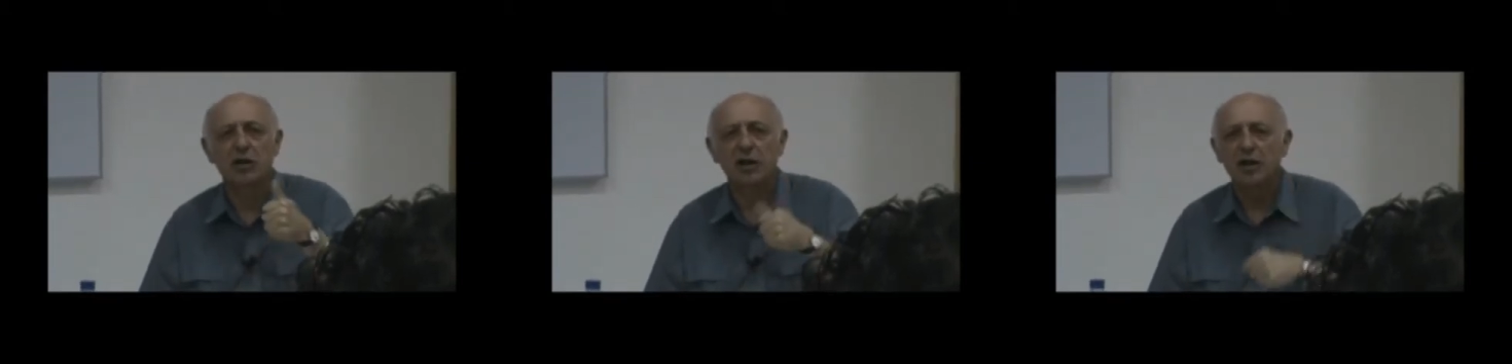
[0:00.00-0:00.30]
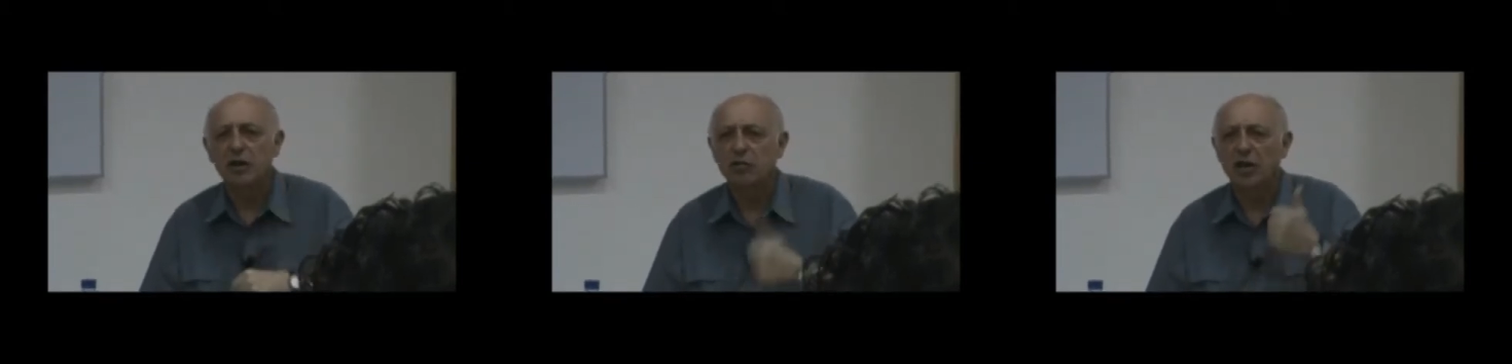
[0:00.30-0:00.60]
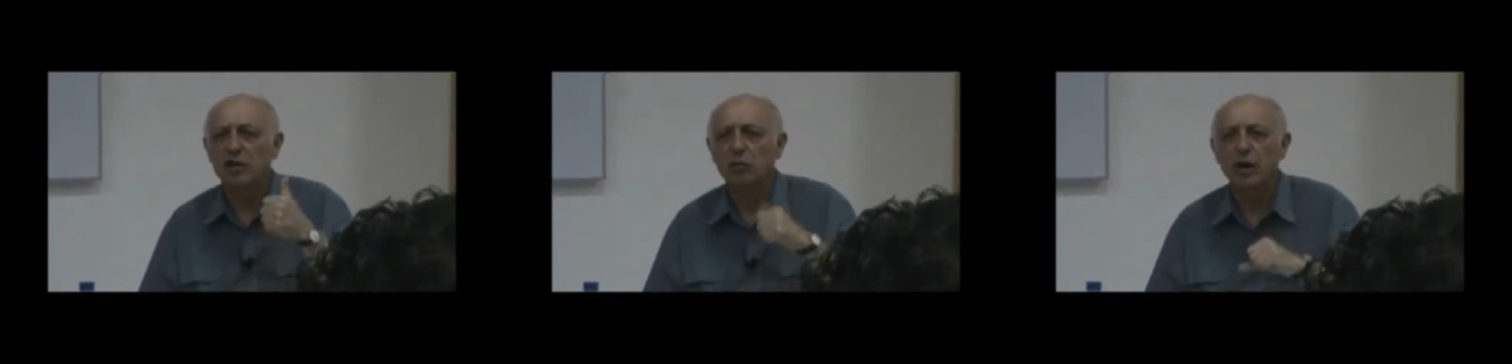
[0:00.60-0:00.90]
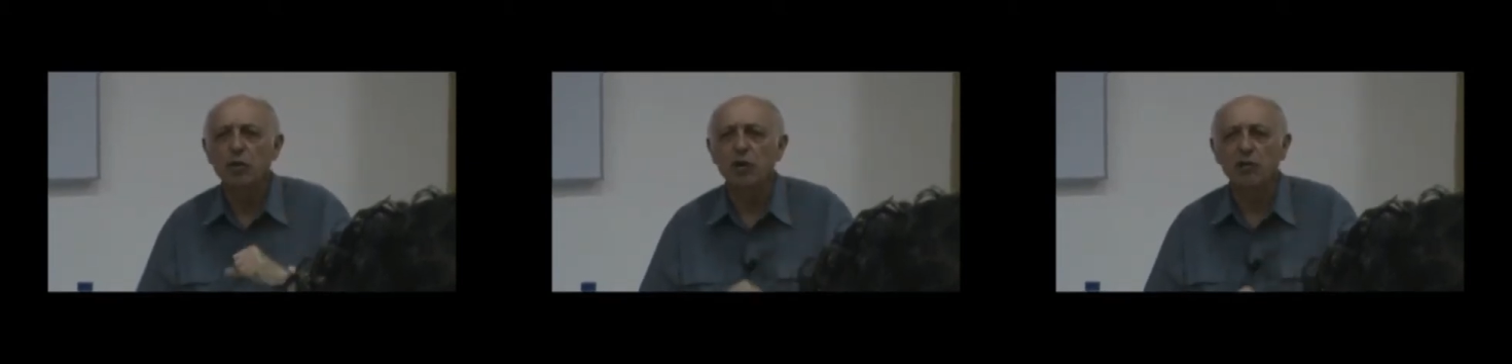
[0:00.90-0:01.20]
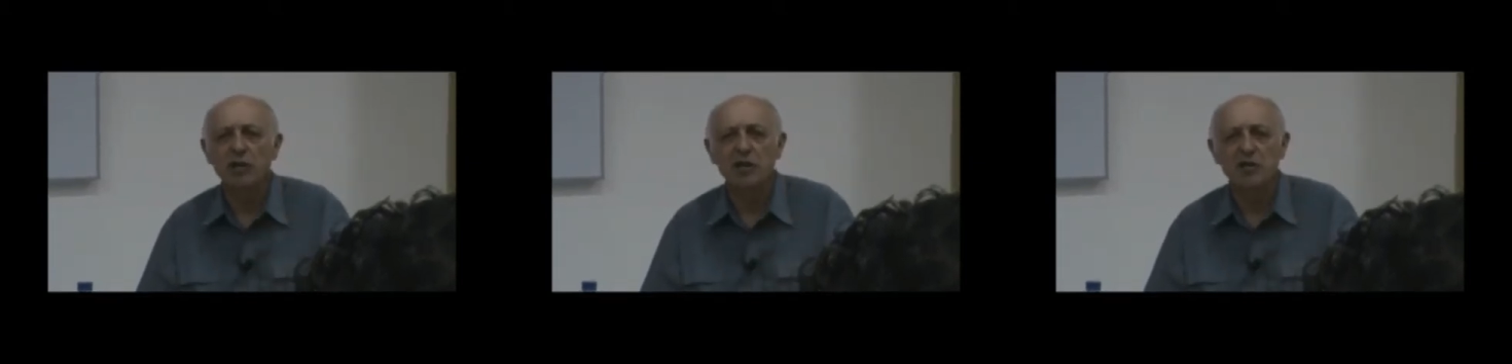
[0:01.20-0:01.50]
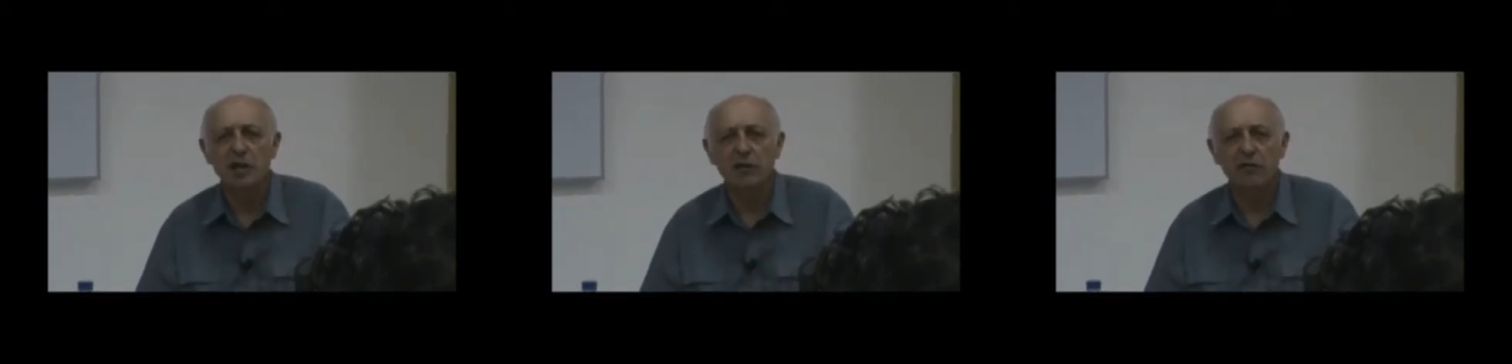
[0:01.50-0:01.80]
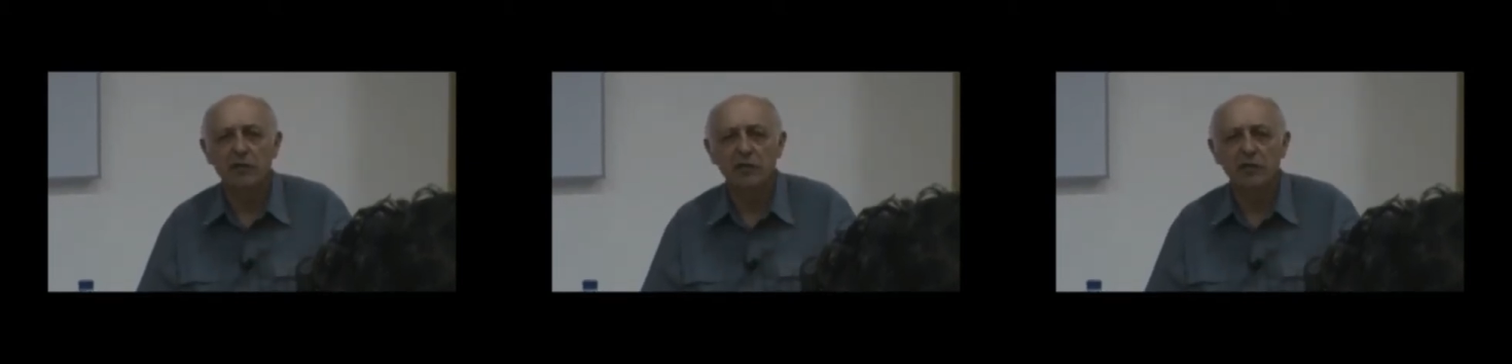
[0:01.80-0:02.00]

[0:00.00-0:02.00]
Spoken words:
You tell us where you don't think it's safe.